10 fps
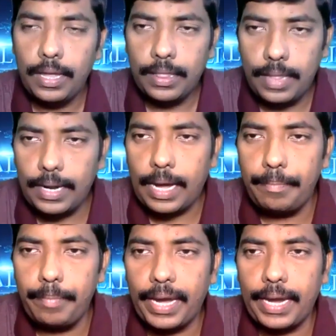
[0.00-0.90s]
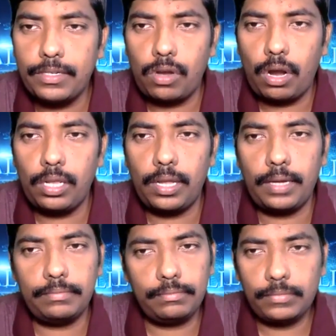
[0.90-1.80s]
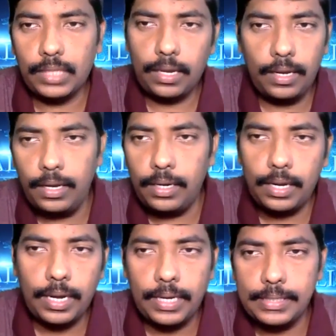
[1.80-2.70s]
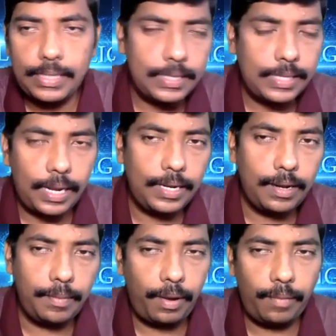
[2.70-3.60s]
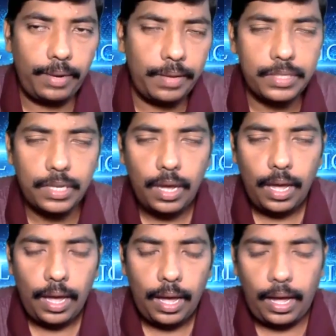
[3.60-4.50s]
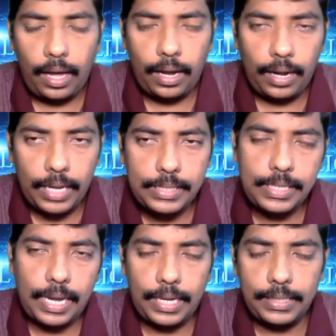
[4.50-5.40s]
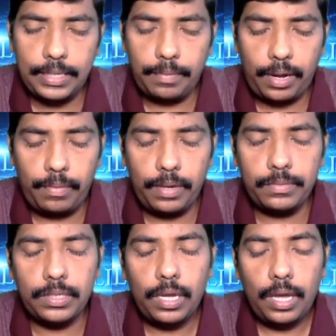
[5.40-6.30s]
then come back and solve the little concerns or little problems or less challenging problems.